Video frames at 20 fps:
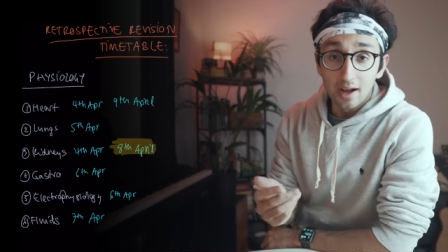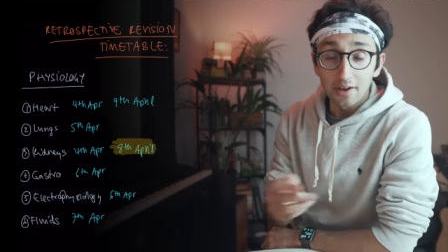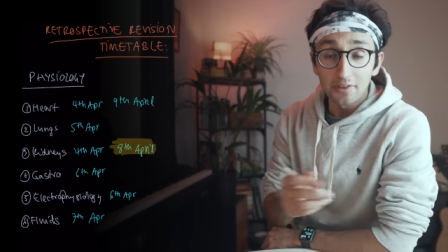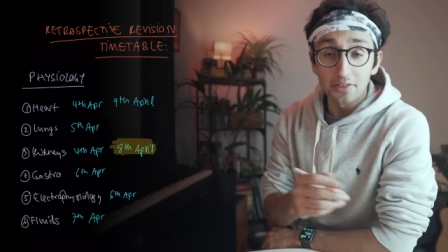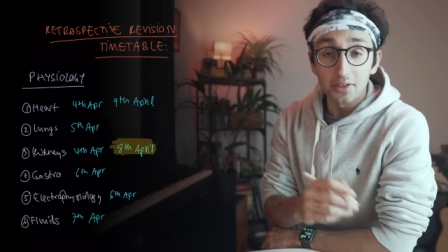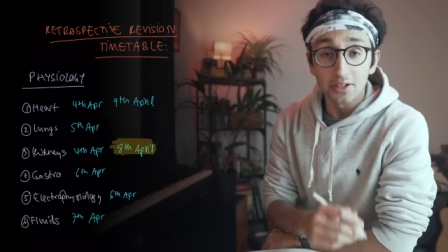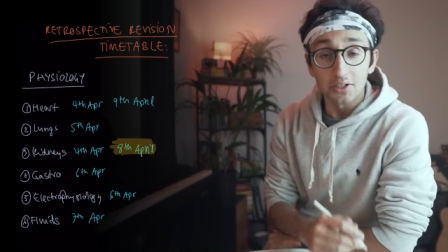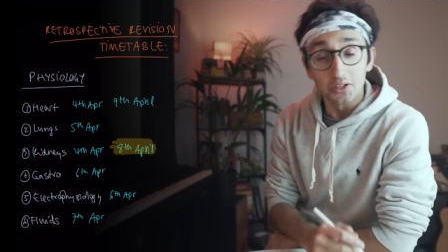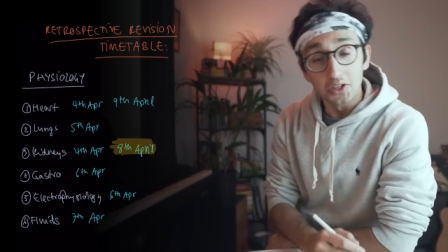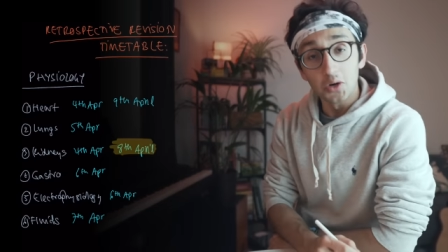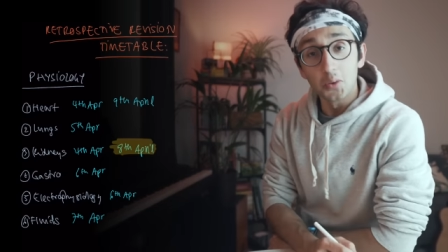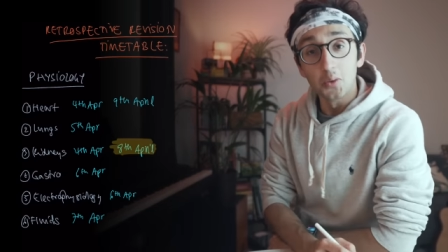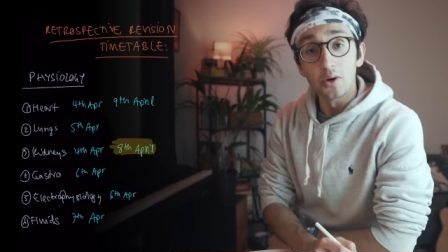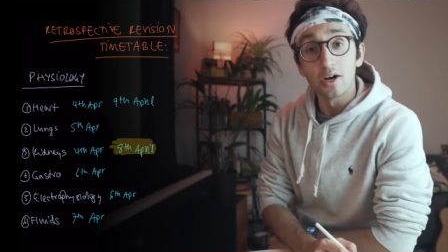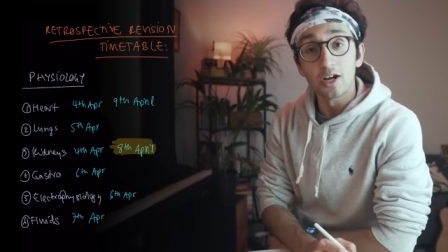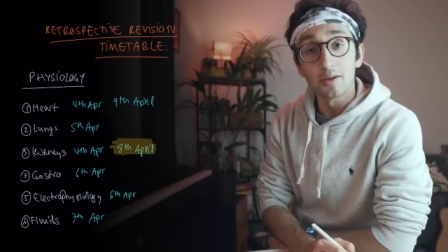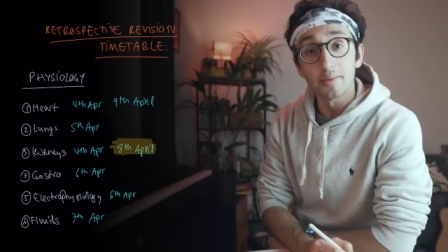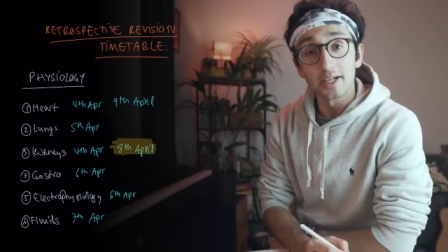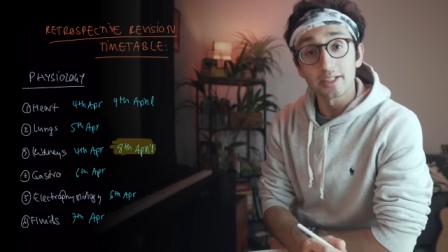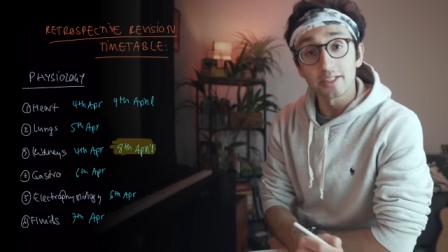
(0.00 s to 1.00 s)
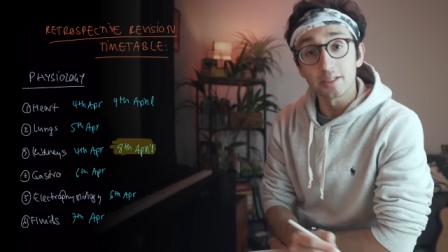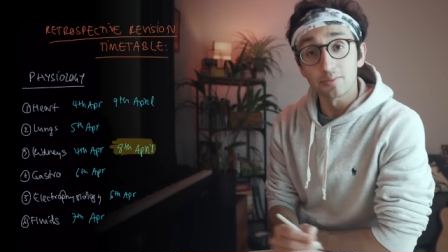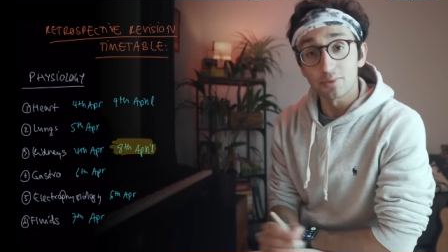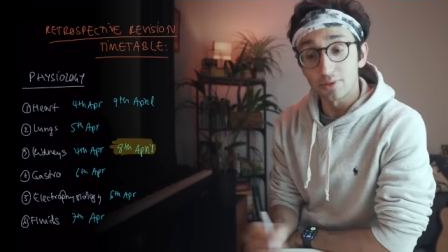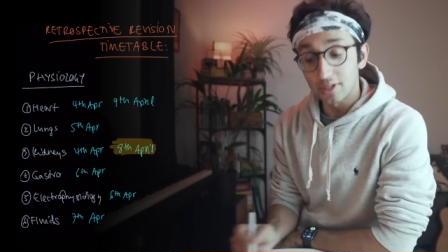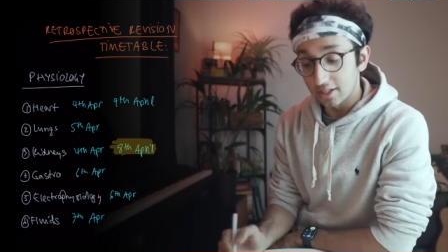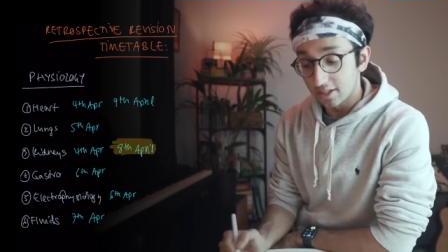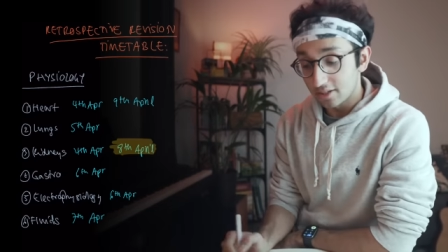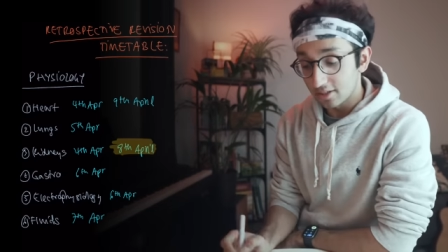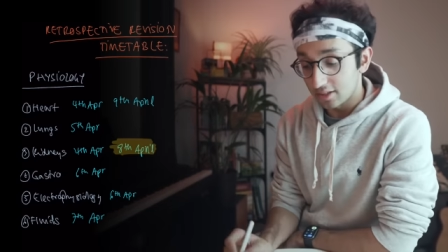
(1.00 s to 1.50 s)
I think, you know what, I'm actually
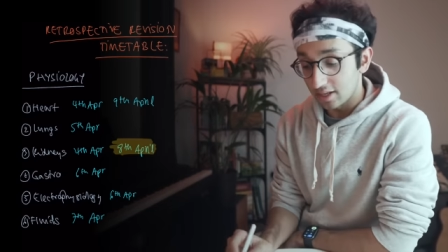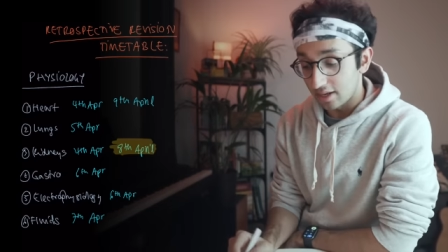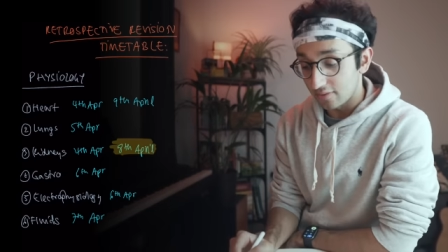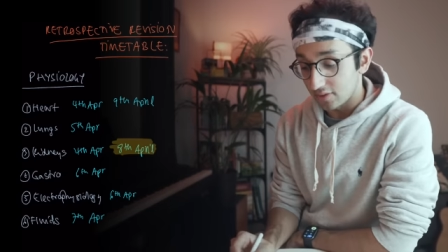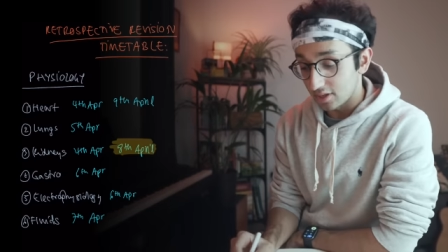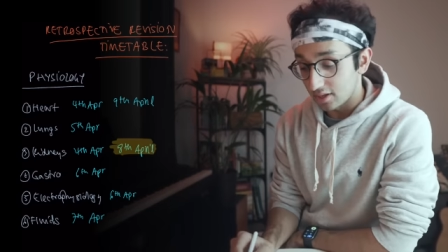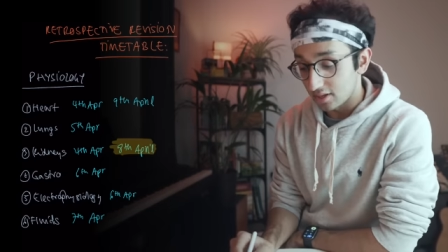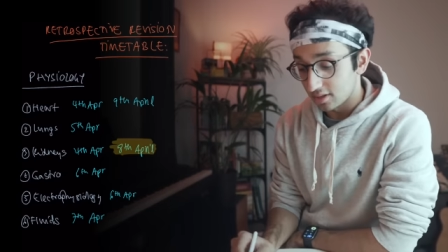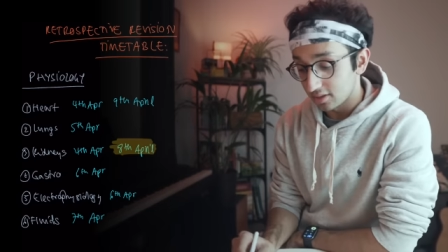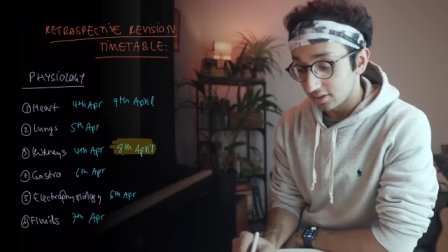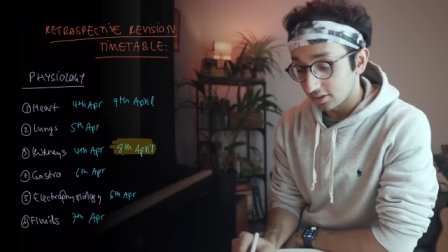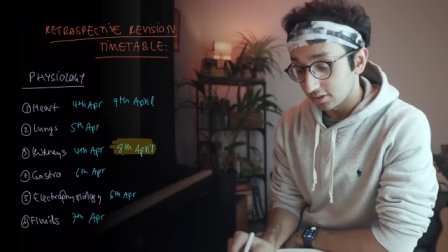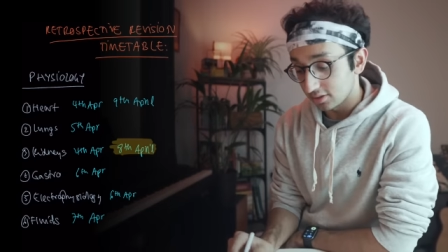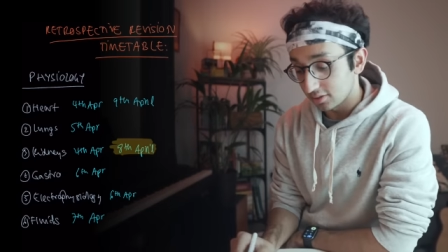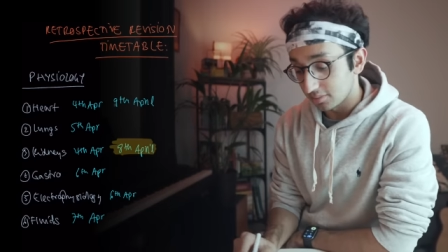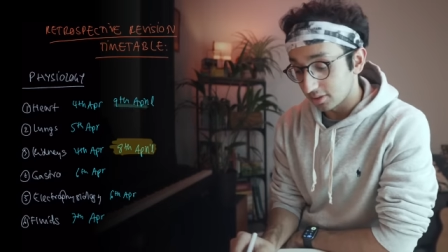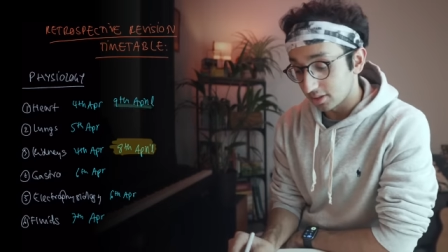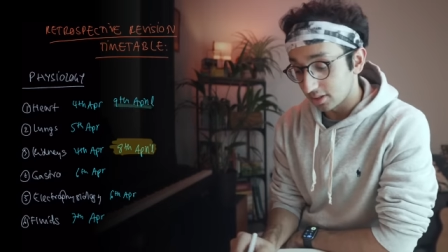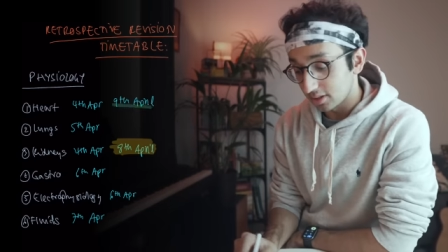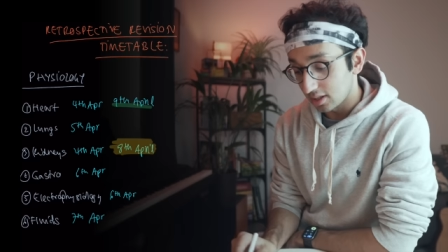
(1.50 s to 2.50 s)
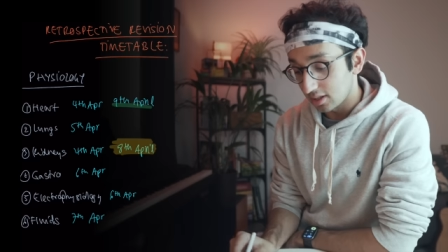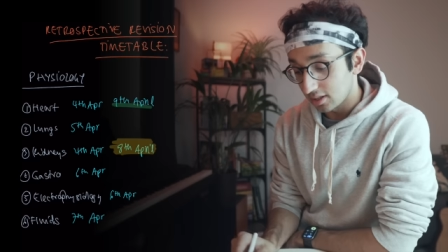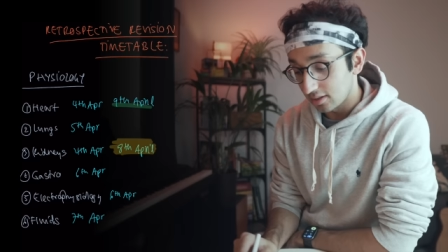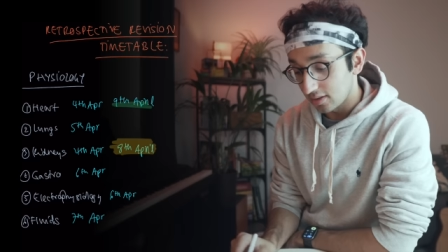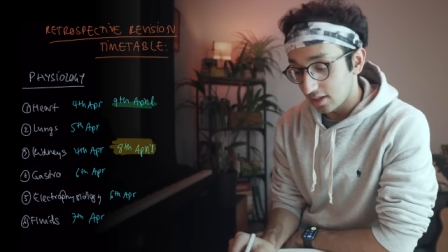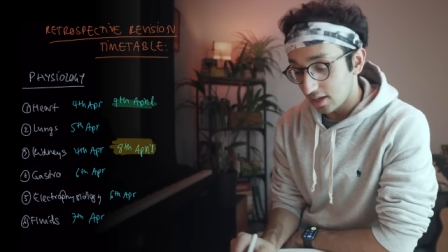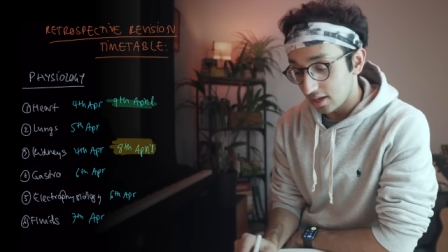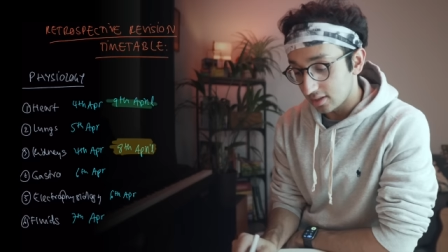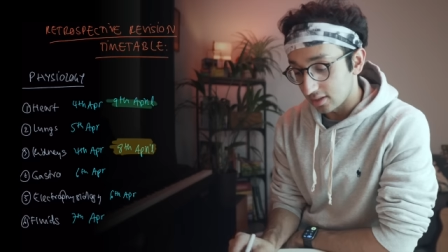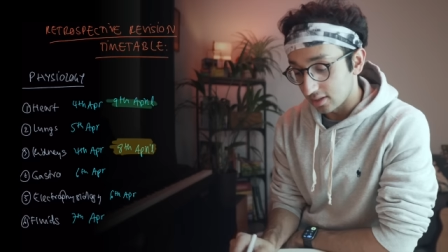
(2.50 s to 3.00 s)
pretty good at the heart. So I'm gonna
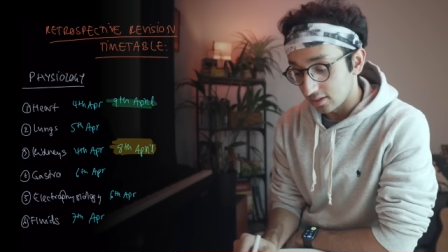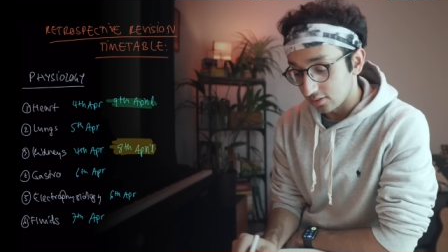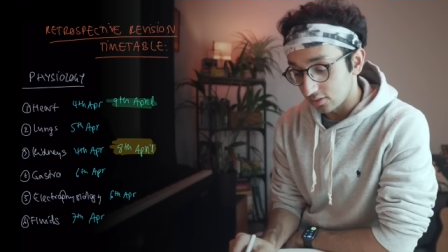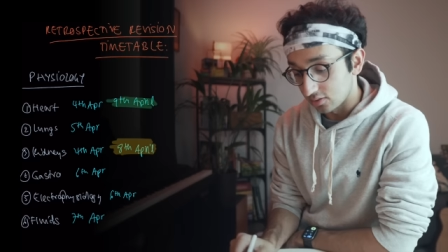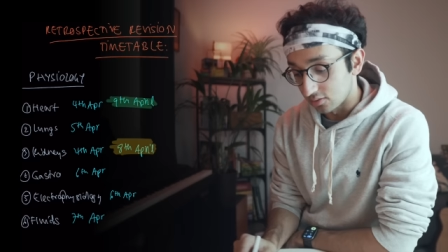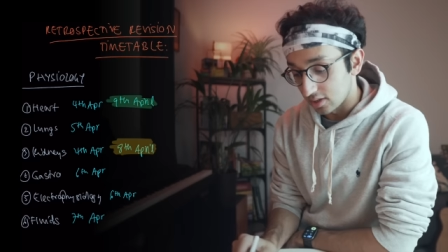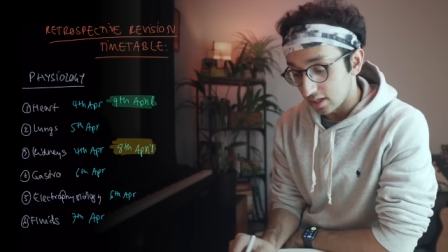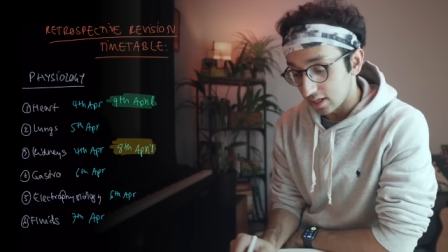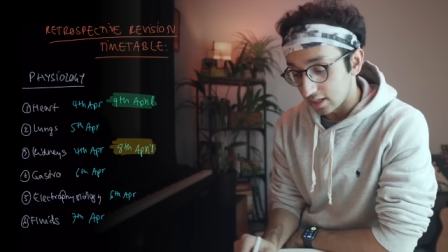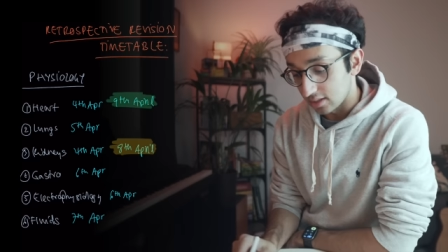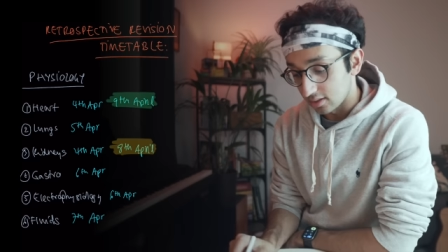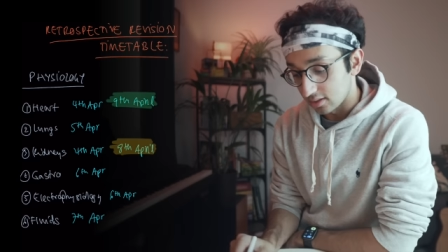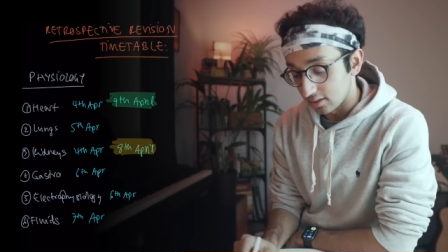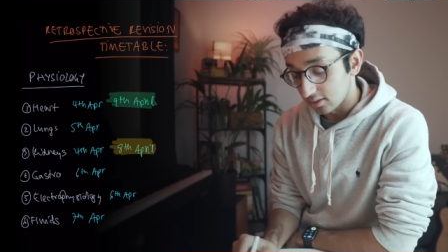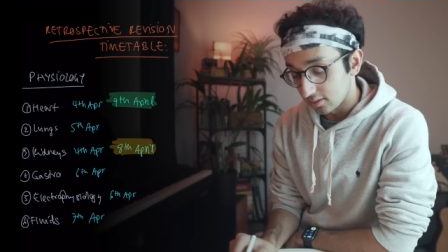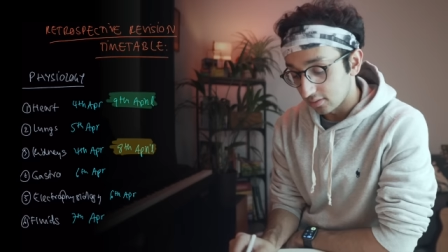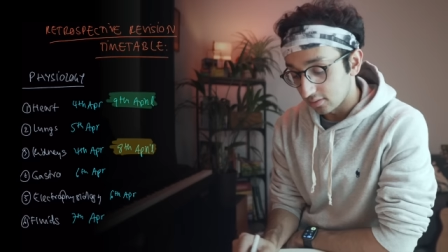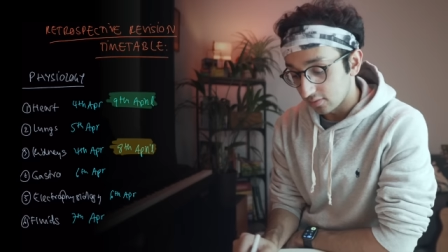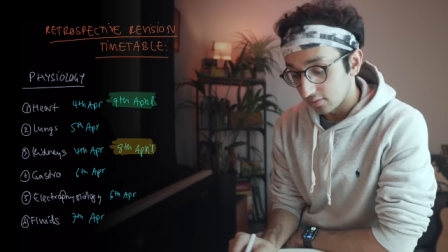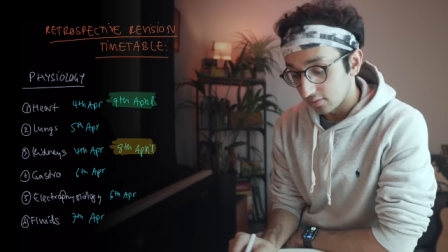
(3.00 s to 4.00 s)
color that in green.